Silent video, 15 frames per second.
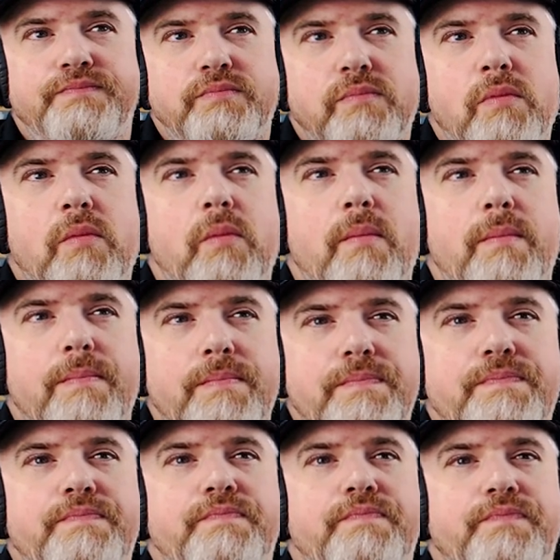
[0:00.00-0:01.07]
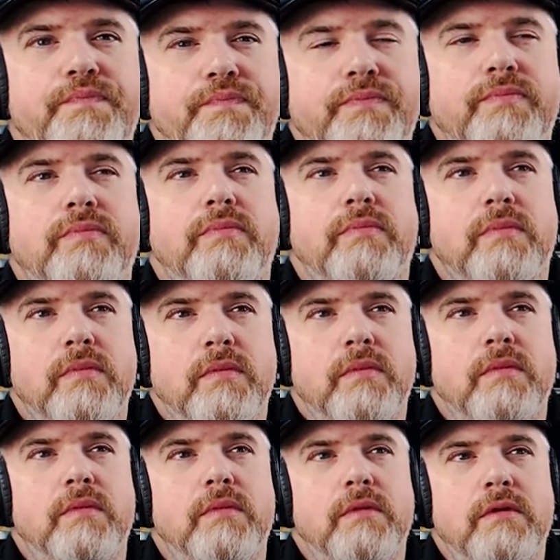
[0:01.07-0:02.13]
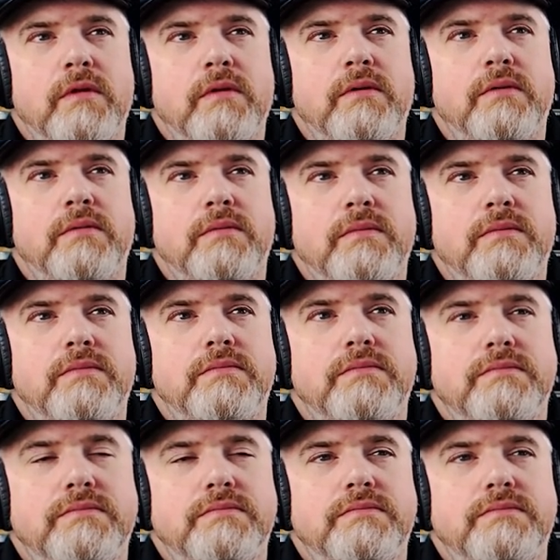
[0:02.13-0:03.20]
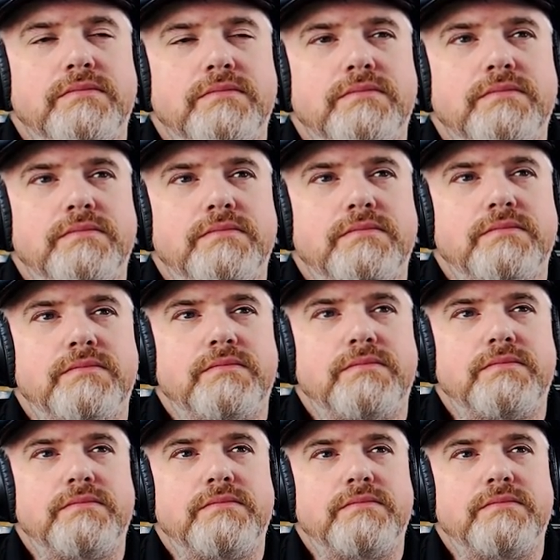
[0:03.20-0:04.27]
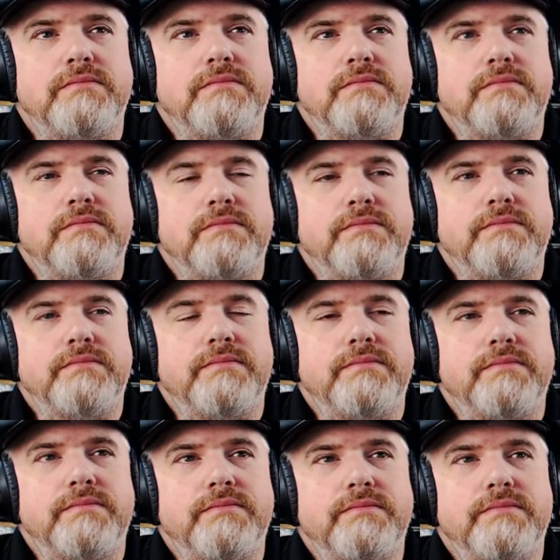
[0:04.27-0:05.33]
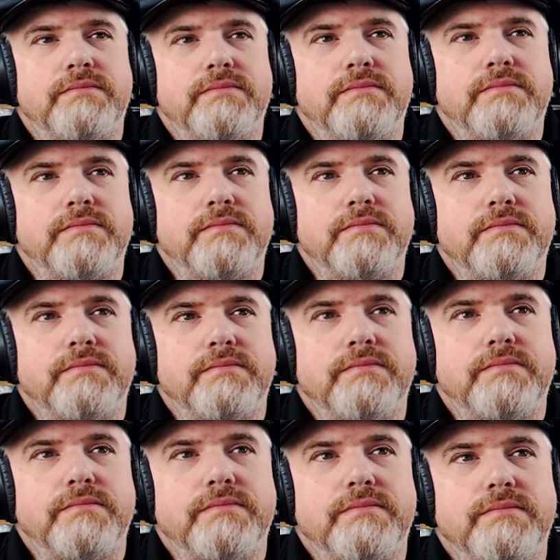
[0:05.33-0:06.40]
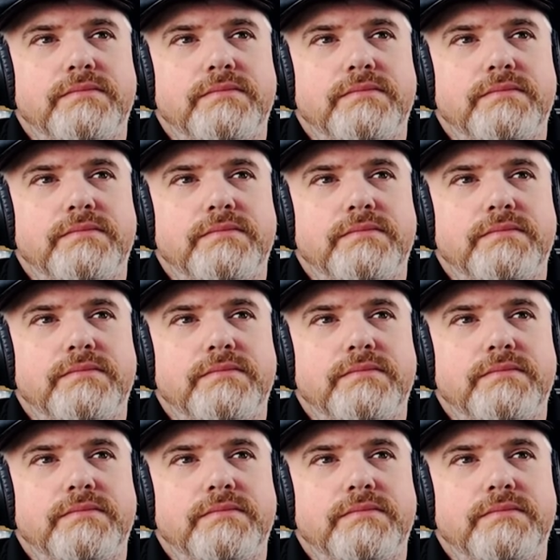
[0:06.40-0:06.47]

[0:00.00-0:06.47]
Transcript: No words are spoken by the person on screen.